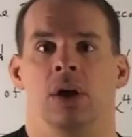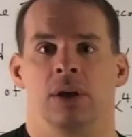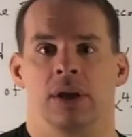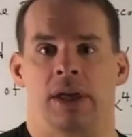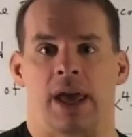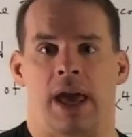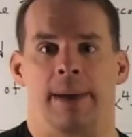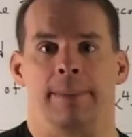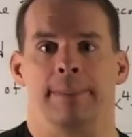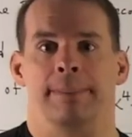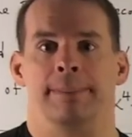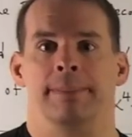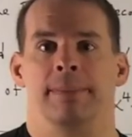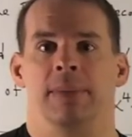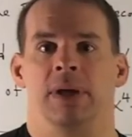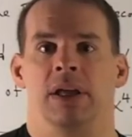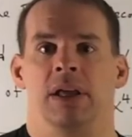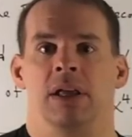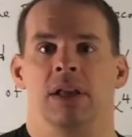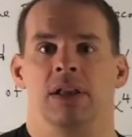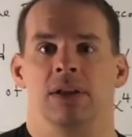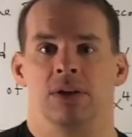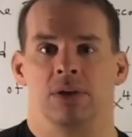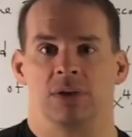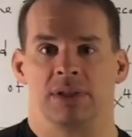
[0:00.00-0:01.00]
Okay,
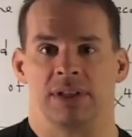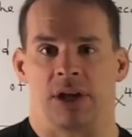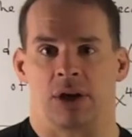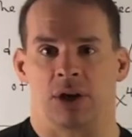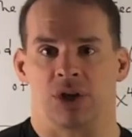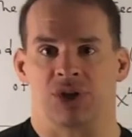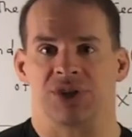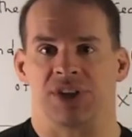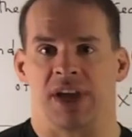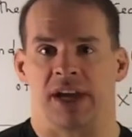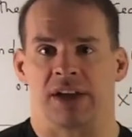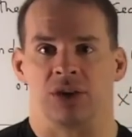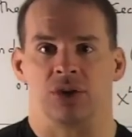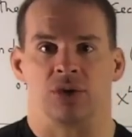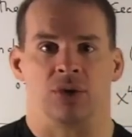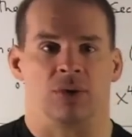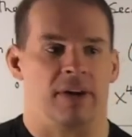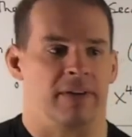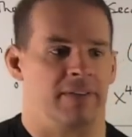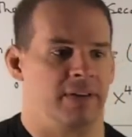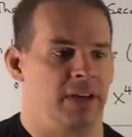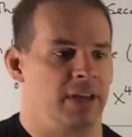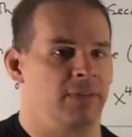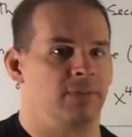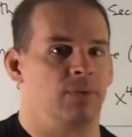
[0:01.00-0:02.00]
take our second
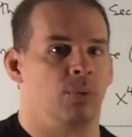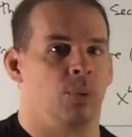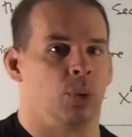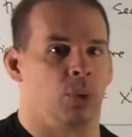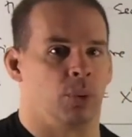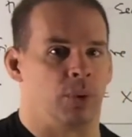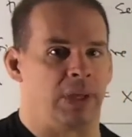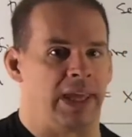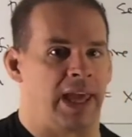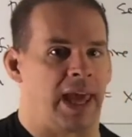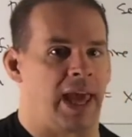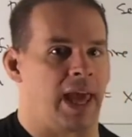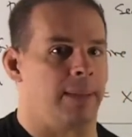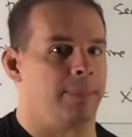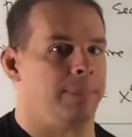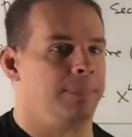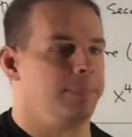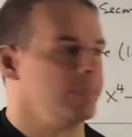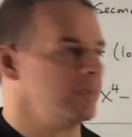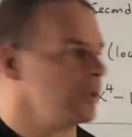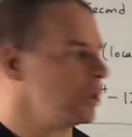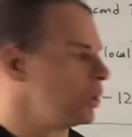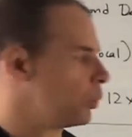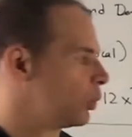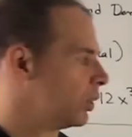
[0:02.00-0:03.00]
derivative, what do we get?
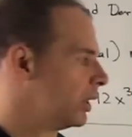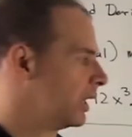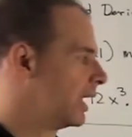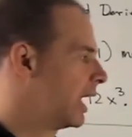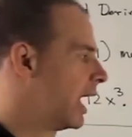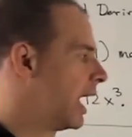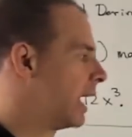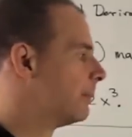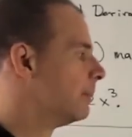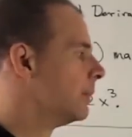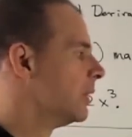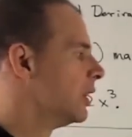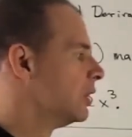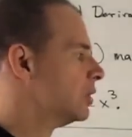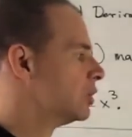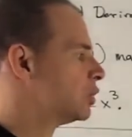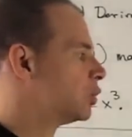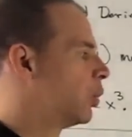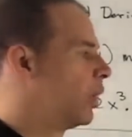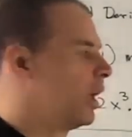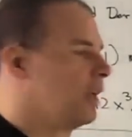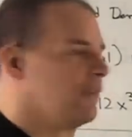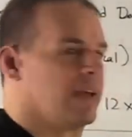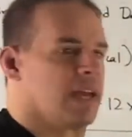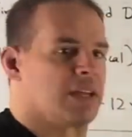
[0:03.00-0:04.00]
We're gonna get
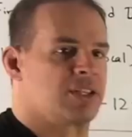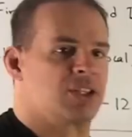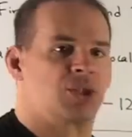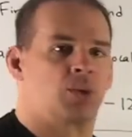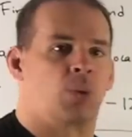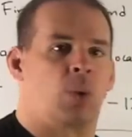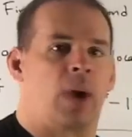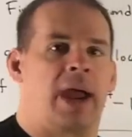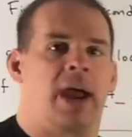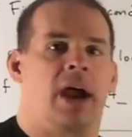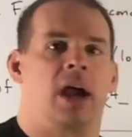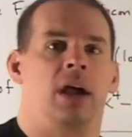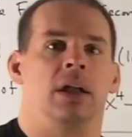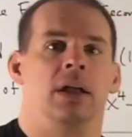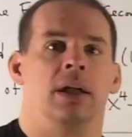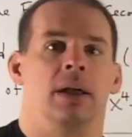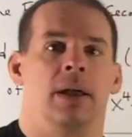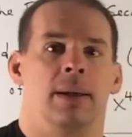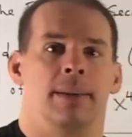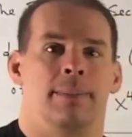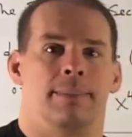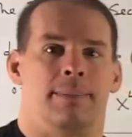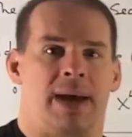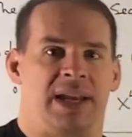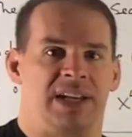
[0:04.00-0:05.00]
12x squared
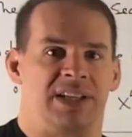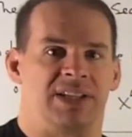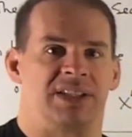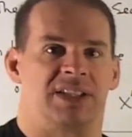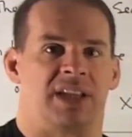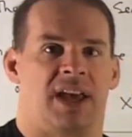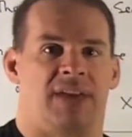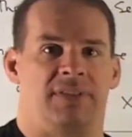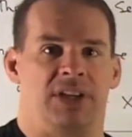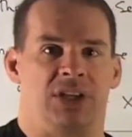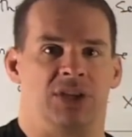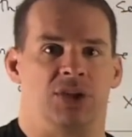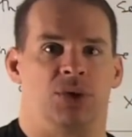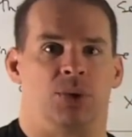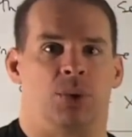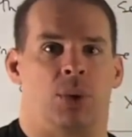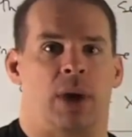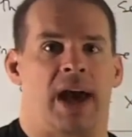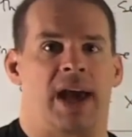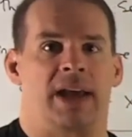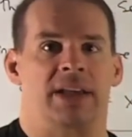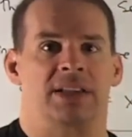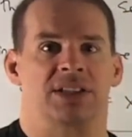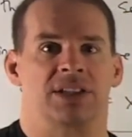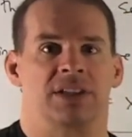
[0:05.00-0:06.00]
minus
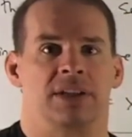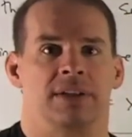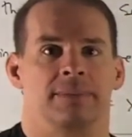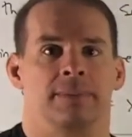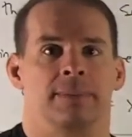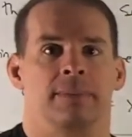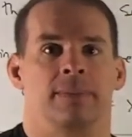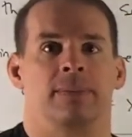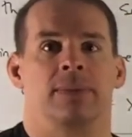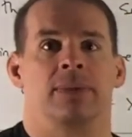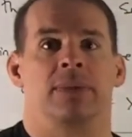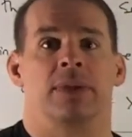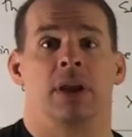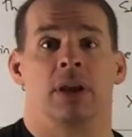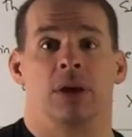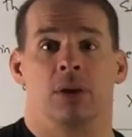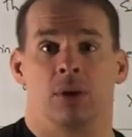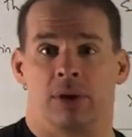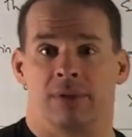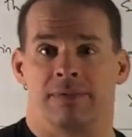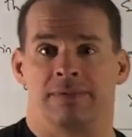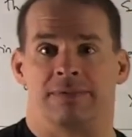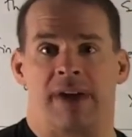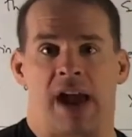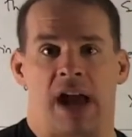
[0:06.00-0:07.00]
72x
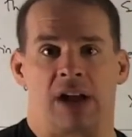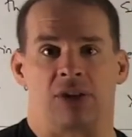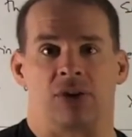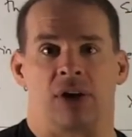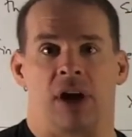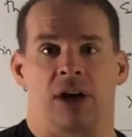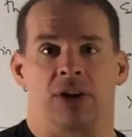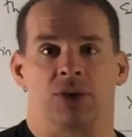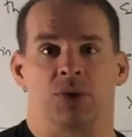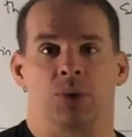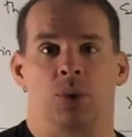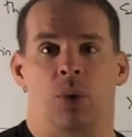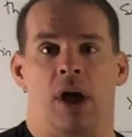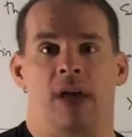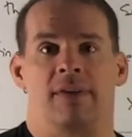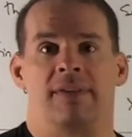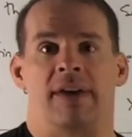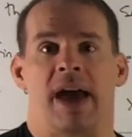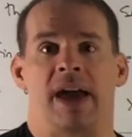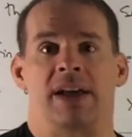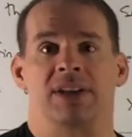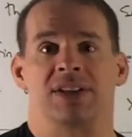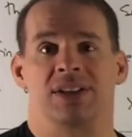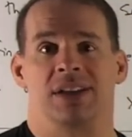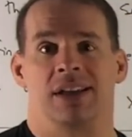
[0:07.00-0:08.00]
factor out a
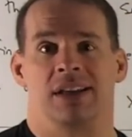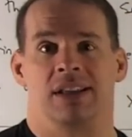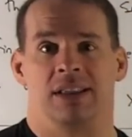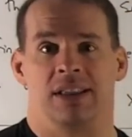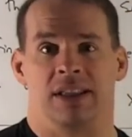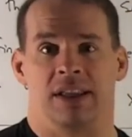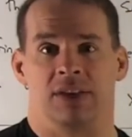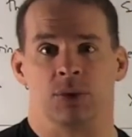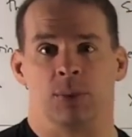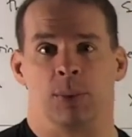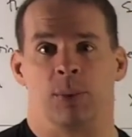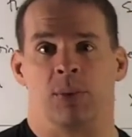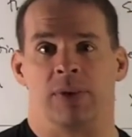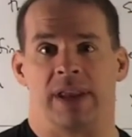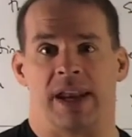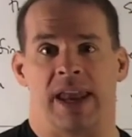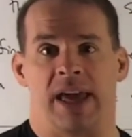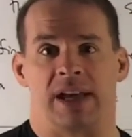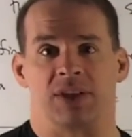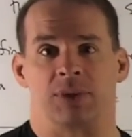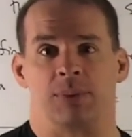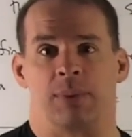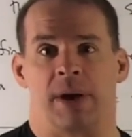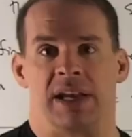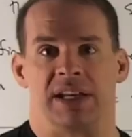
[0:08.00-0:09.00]
12x, leaves me with an
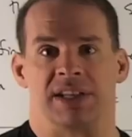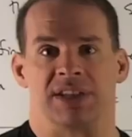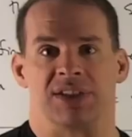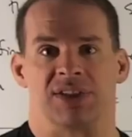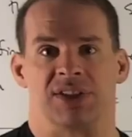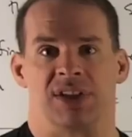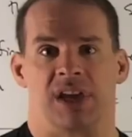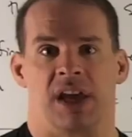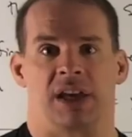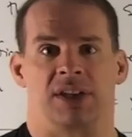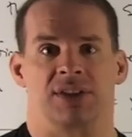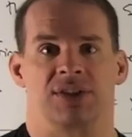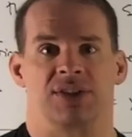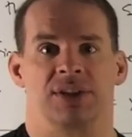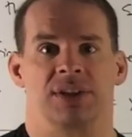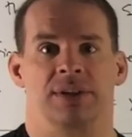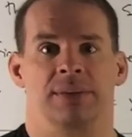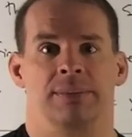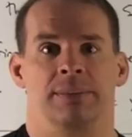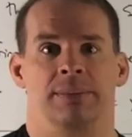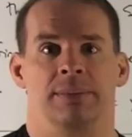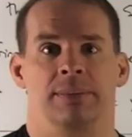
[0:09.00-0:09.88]
x minus 6.